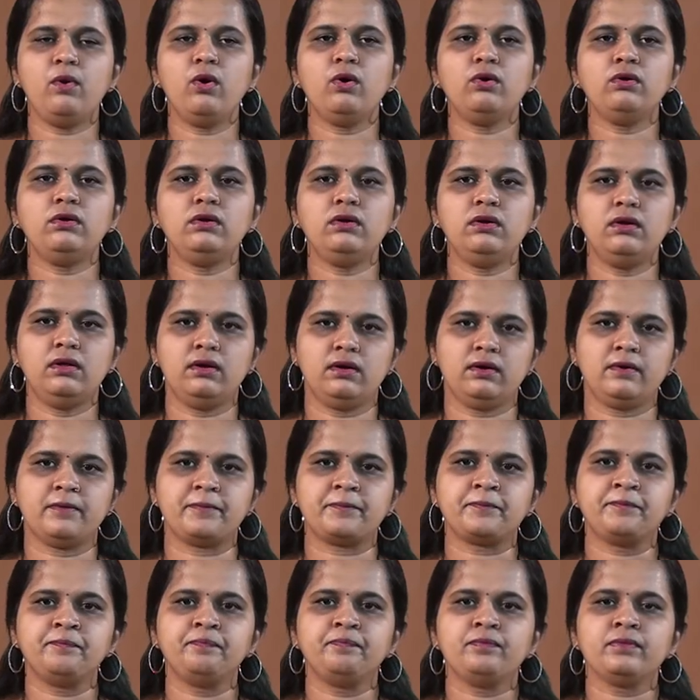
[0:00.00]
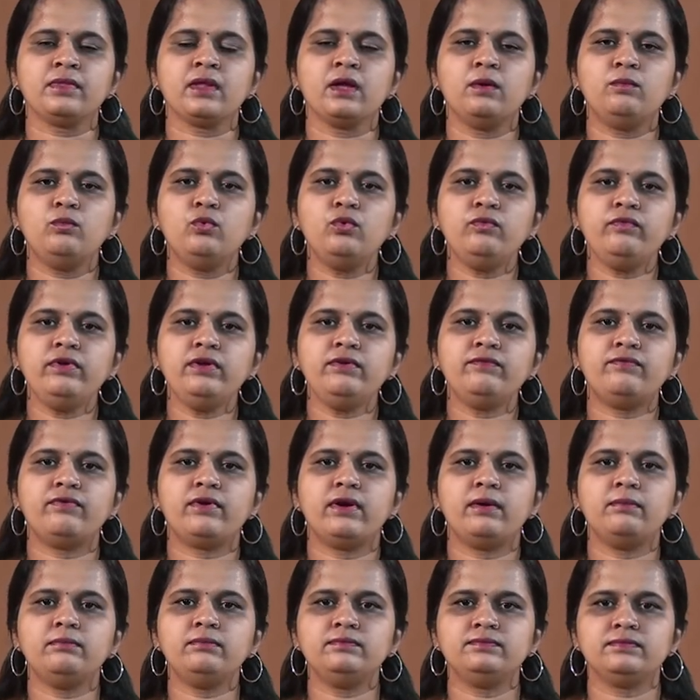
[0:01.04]
on uh, moving
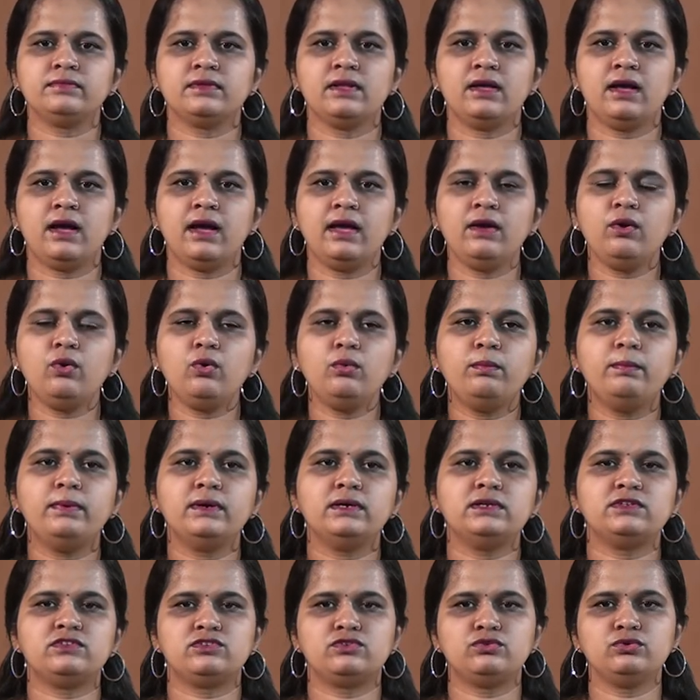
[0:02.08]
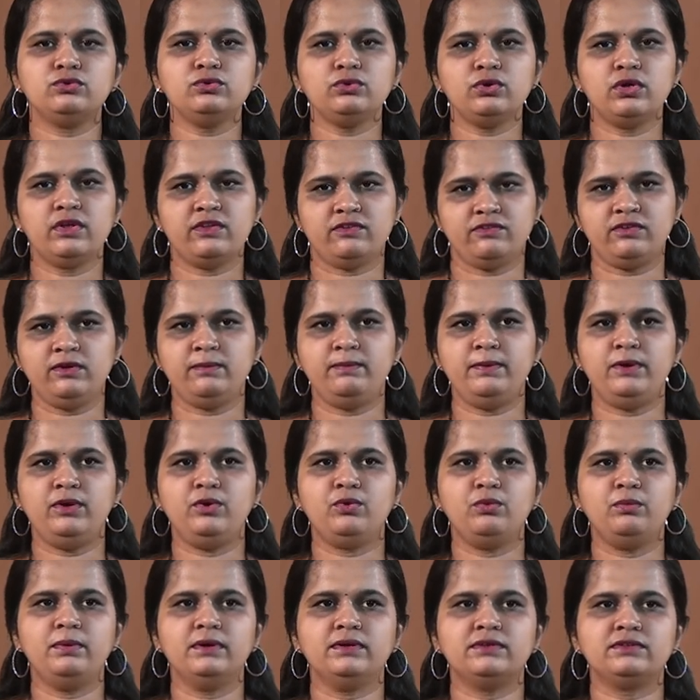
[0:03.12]
from IO burst to
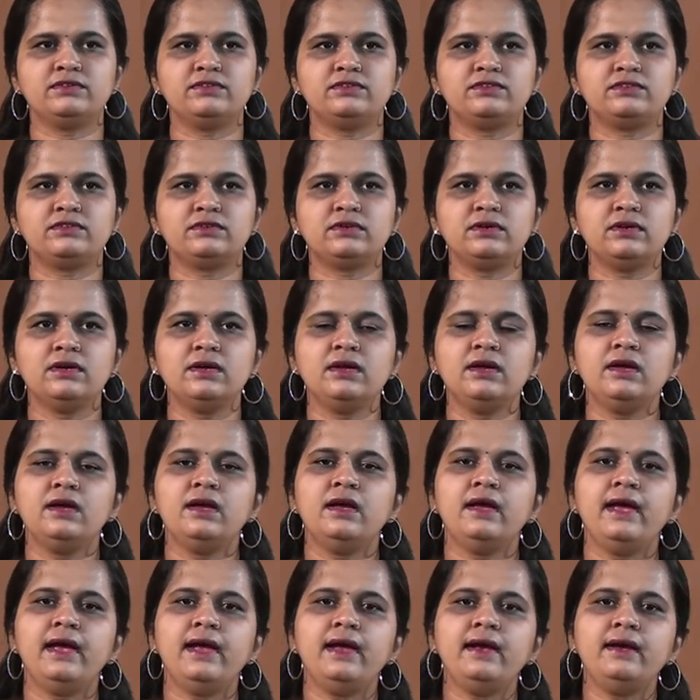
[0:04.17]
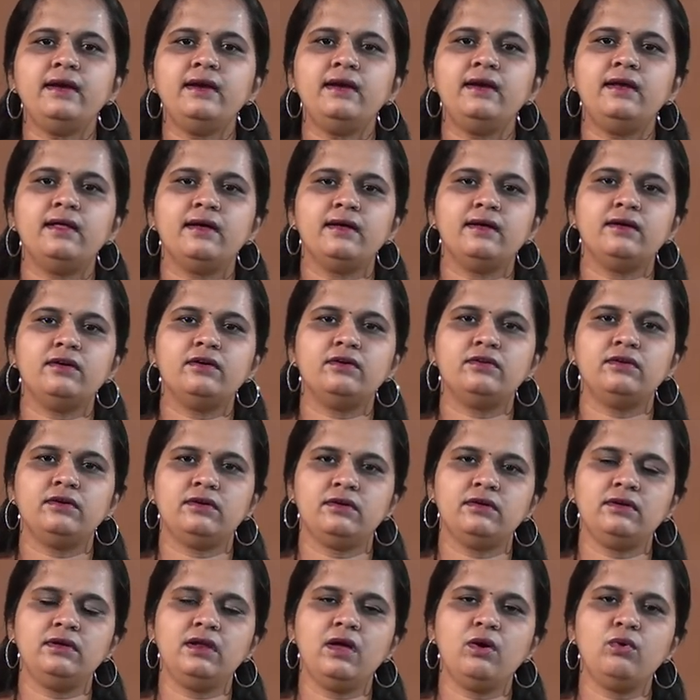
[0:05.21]
CPU burst. And
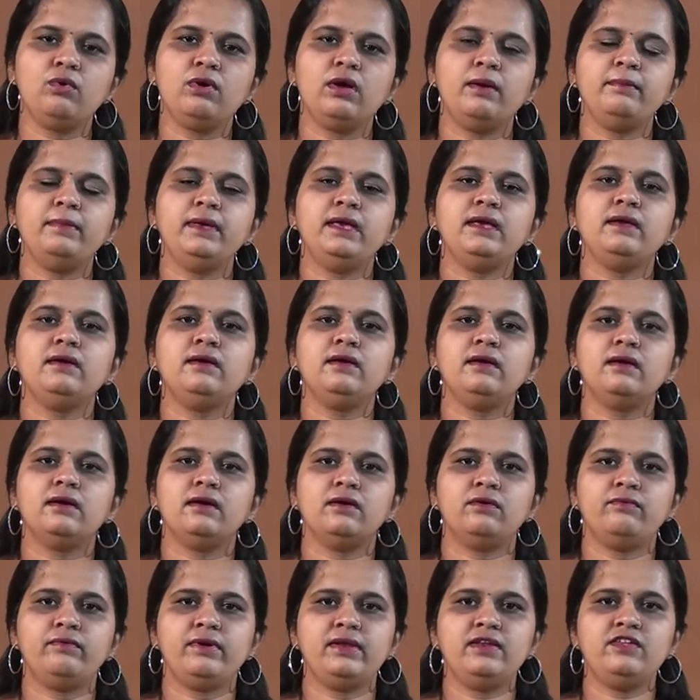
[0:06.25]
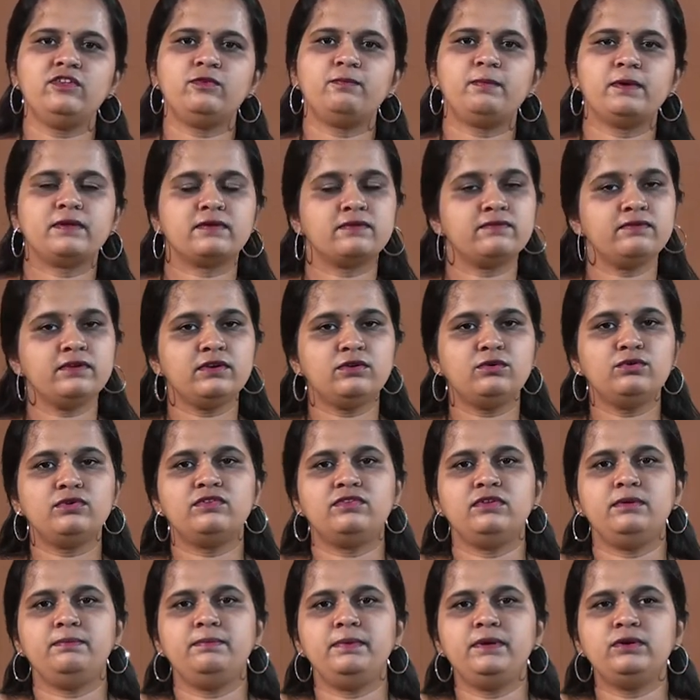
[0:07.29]
uh, now coming uh, very specific to the
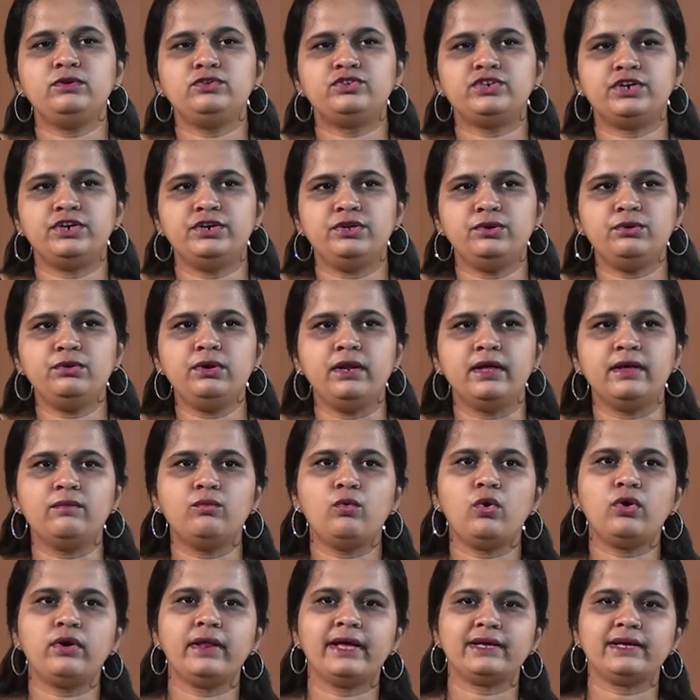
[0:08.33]
CPU scheduler, what